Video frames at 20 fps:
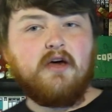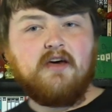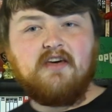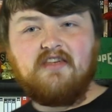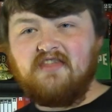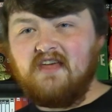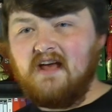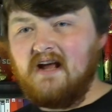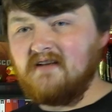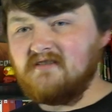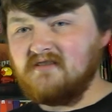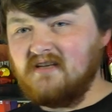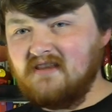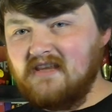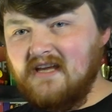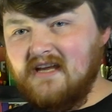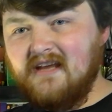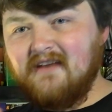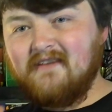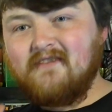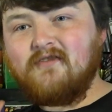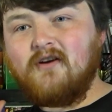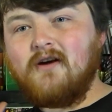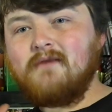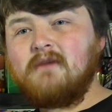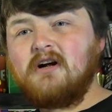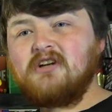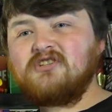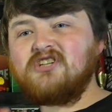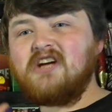things. I think it's very
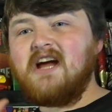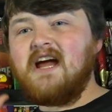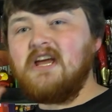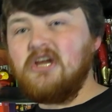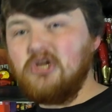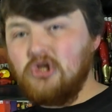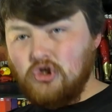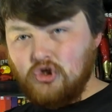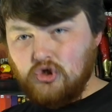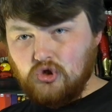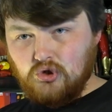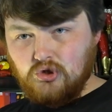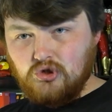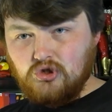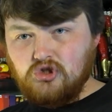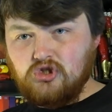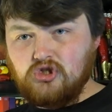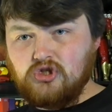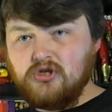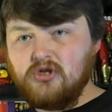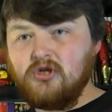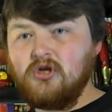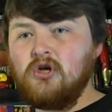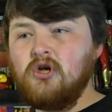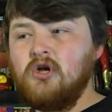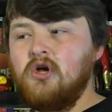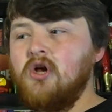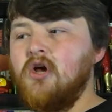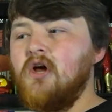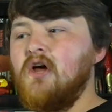much a good
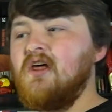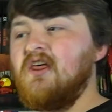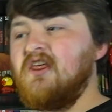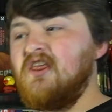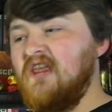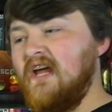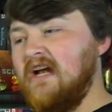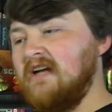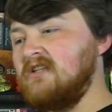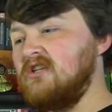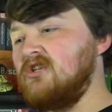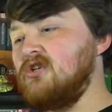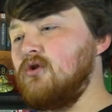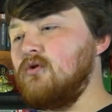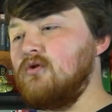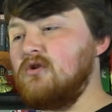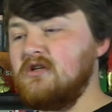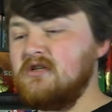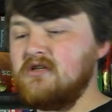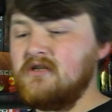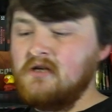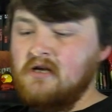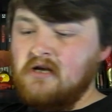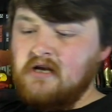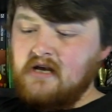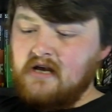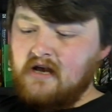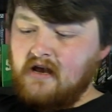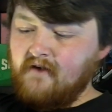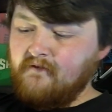thing to do, because
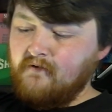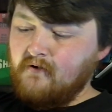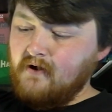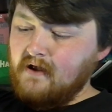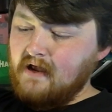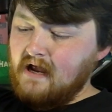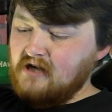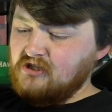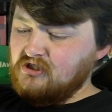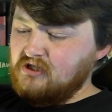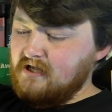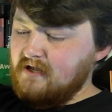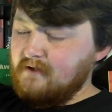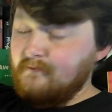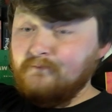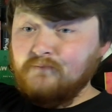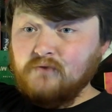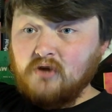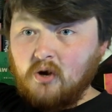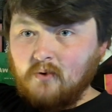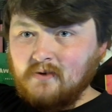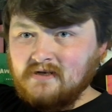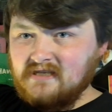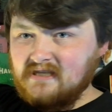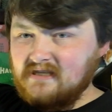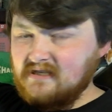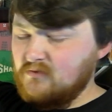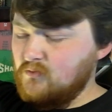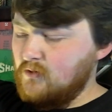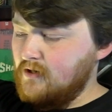if I actually go into
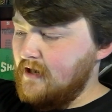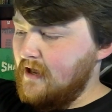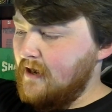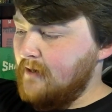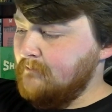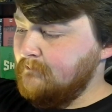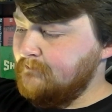this one now,